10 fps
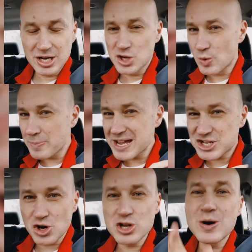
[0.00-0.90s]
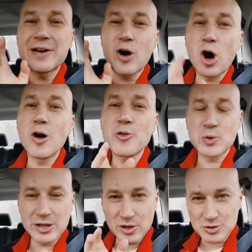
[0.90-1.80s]
You want to make sure you have all
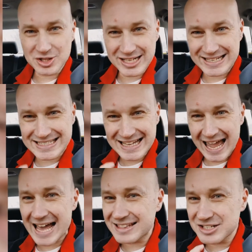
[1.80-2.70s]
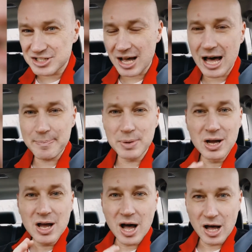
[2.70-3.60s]
3 of those things at the top
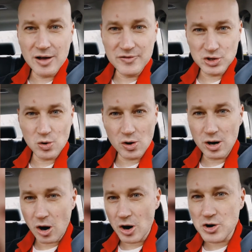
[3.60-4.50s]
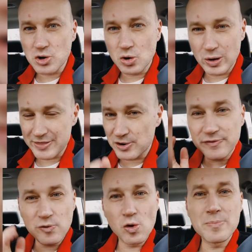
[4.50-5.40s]
of your article and they're
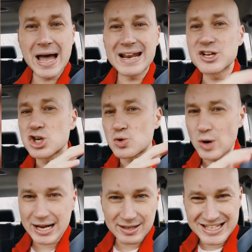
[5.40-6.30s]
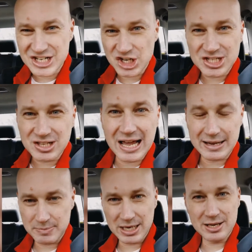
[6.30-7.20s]
formatted correctly, just like
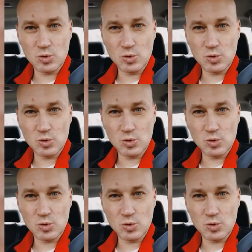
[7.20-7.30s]
Medium